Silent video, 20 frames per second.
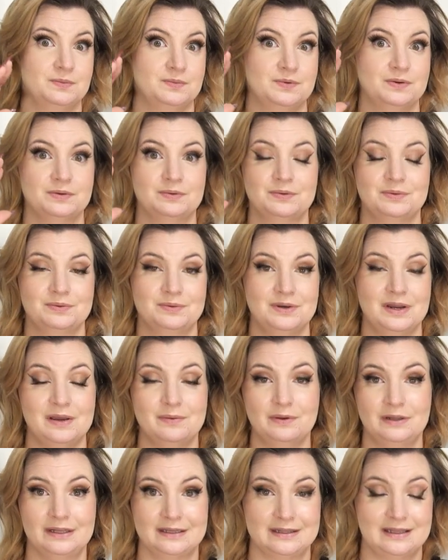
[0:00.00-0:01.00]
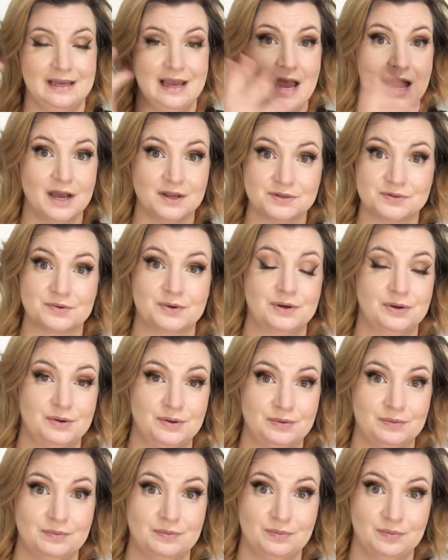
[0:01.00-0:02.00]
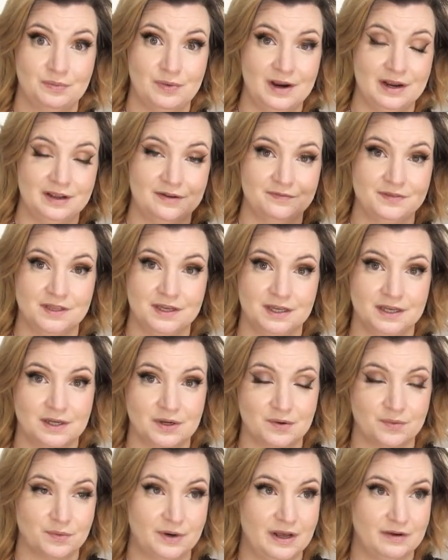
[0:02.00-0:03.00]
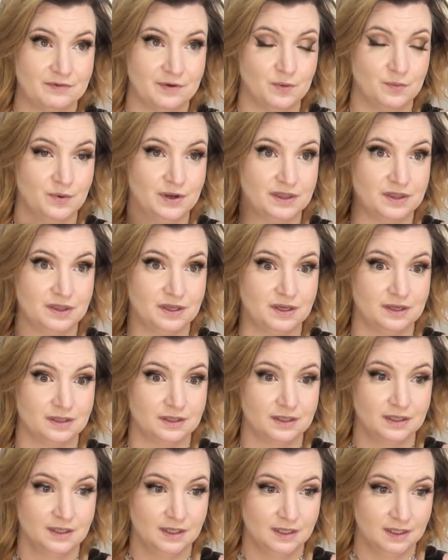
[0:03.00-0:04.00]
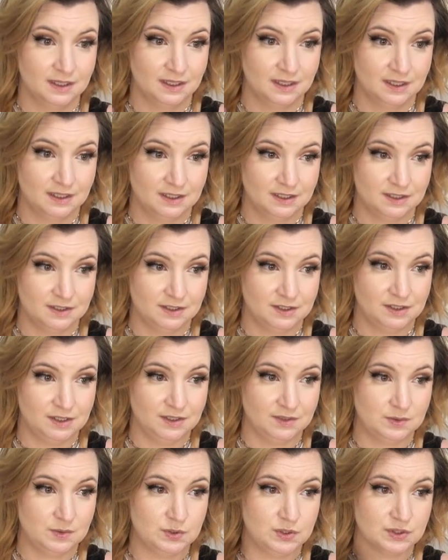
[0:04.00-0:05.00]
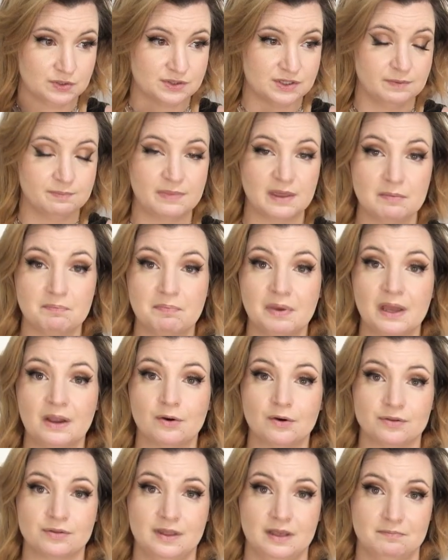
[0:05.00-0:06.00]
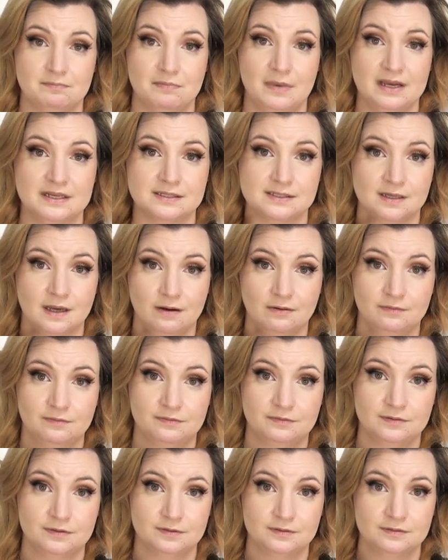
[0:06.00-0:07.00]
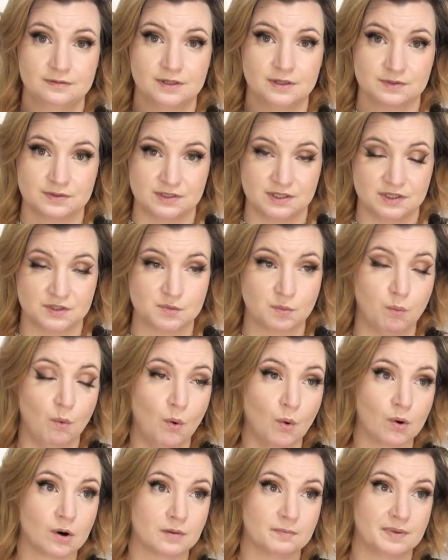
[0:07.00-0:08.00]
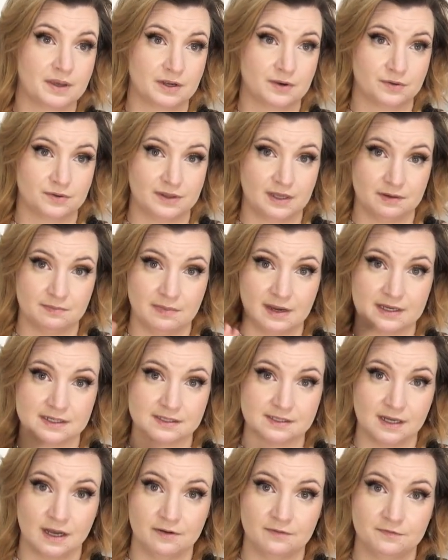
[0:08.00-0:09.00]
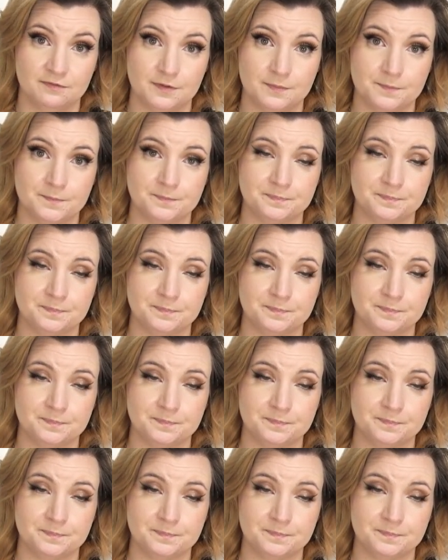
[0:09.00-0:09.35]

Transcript: uh, name it like the Asriel way of thinking or whatever with the there's something bigger than myself there's this war bigger than myself